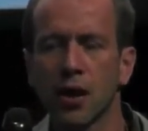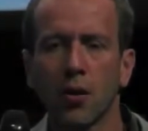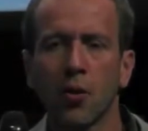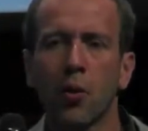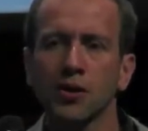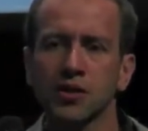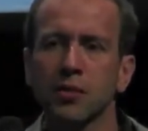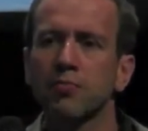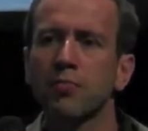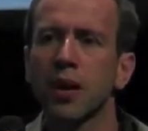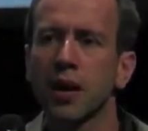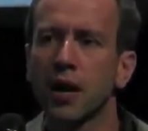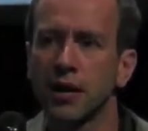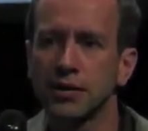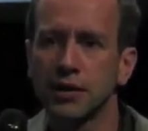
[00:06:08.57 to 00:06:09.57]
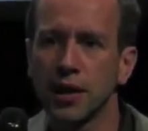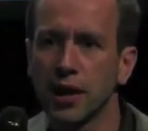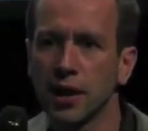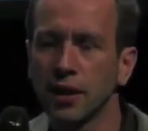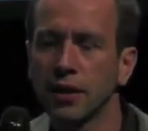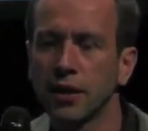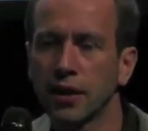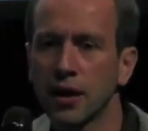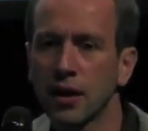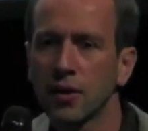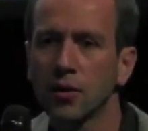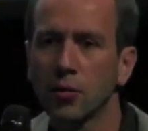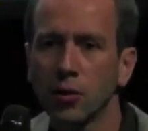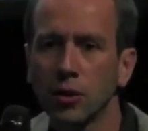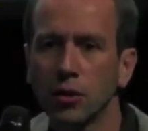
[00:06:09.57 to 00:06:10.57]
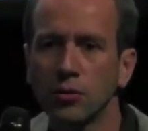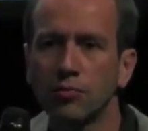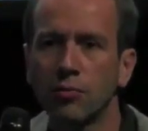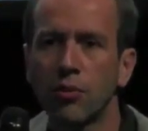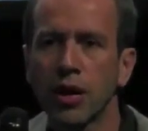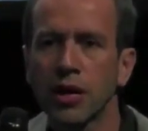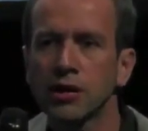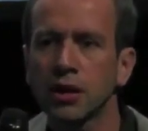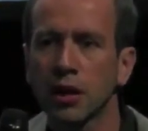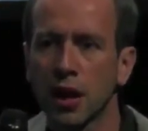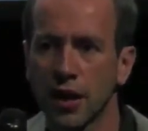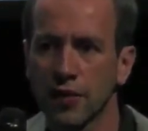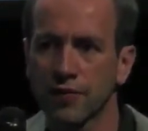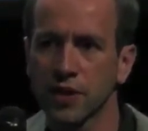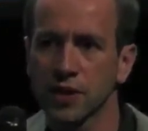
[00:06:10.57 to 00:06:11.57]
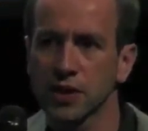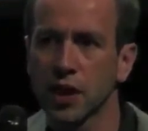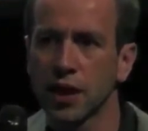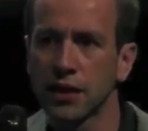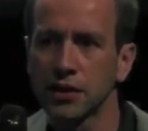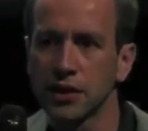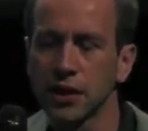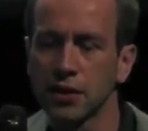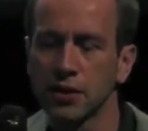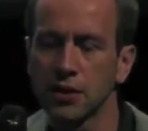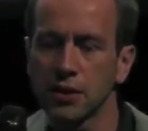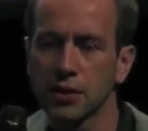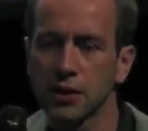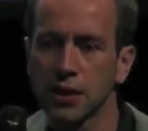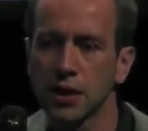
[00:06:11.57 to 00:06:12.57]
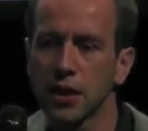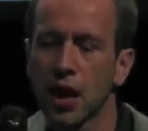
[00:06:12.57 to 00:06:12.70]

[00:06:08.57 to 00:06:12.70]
what's a big idea that will bring to life this idea that